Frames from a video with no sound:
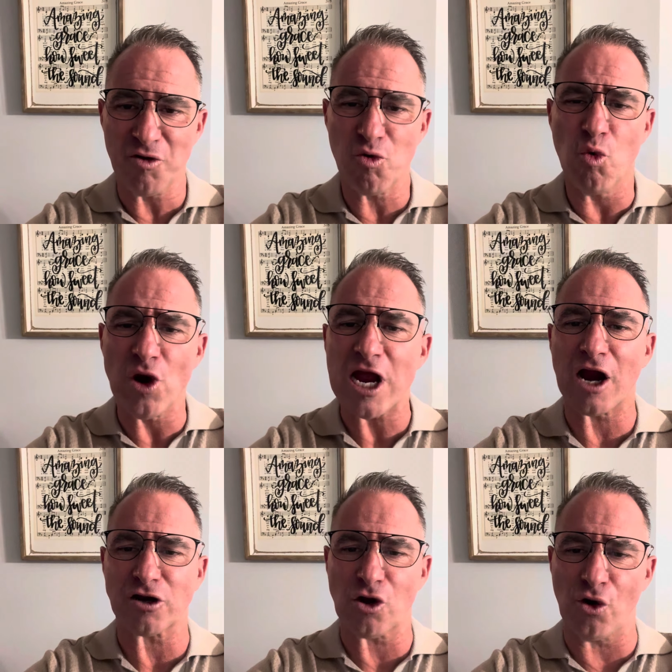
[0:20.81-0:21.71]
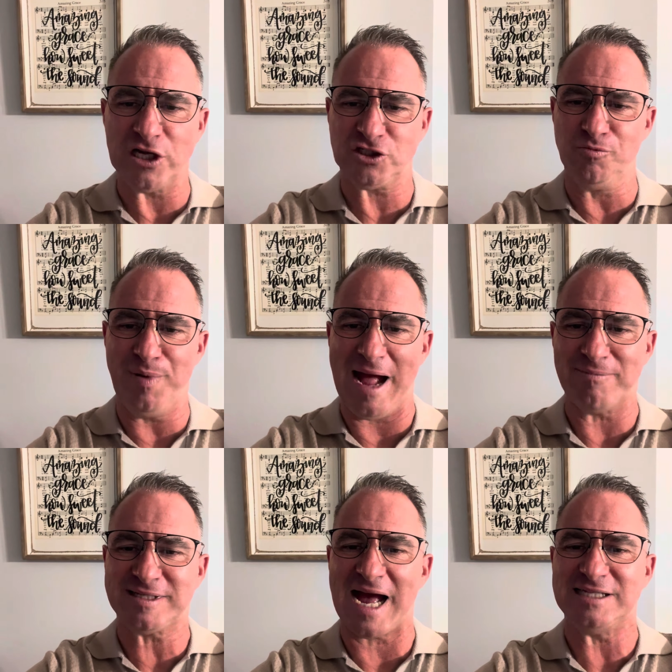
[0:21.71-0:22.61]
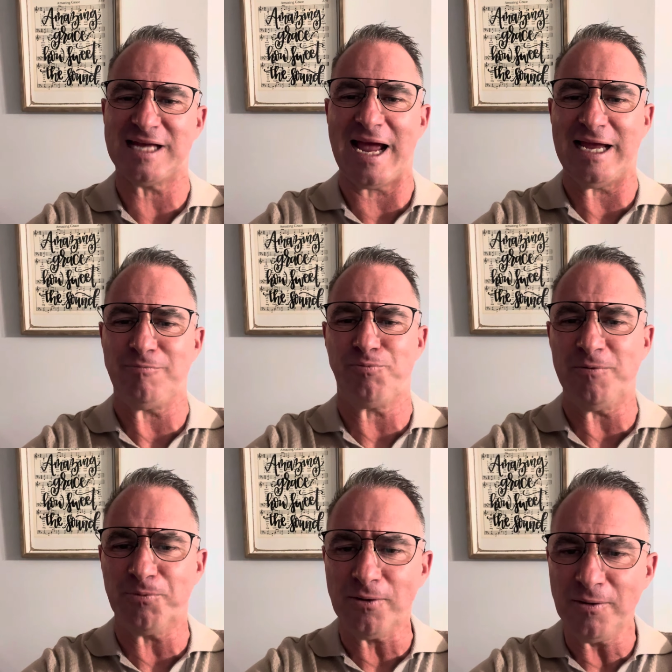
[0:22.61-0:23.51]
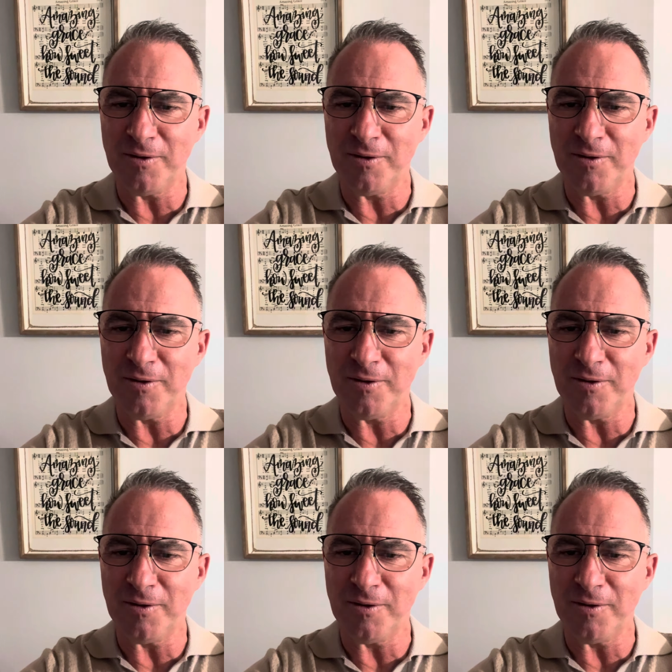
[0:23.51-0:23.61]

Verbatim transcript: we are going to baptize eight people.